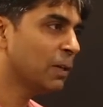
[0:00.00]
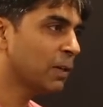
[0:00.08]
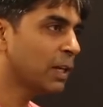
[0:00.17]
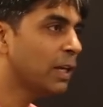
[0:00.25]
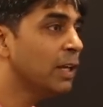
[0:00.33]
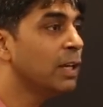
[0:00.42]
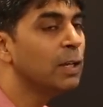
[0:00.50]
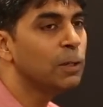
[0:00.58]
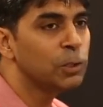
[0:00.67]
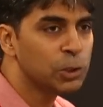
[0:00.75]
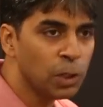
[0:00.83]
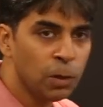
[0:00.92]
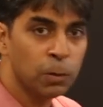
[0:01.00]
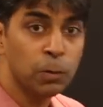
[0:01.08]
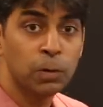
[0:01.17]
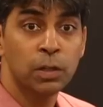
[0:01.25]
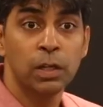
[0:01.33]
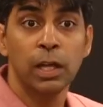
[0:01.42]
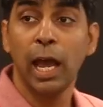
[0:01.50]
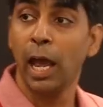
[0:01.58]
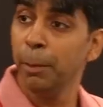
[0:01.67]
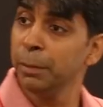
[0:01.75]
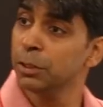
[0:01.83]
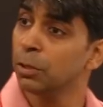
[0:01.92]
Okay, so
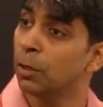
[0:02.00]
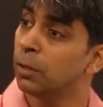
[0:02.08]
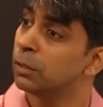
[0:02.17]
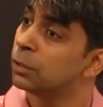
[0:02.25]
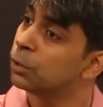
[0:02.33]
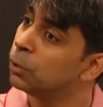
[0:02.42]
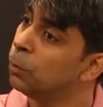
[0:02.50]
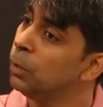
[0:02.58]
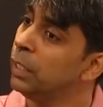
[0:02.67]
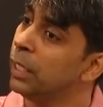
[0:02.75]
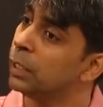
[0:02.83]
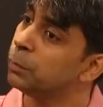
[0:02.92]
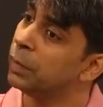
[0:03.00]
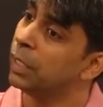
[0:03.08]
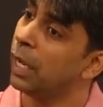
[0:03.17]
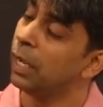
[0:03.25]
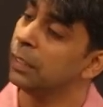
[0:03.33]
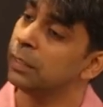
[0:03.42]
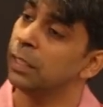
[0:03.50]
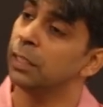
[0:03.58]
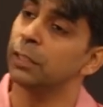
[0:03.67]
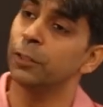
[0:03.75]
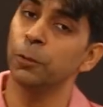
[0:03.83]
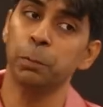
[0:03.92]
Amazon slowly has been asking
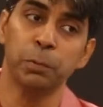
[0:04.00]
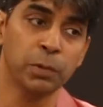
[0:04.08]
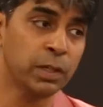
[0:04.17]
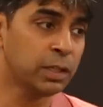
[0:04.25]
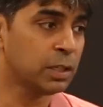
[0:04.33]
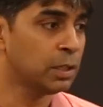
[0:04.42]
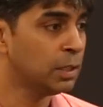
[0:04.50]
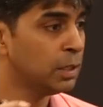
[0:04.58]
us to put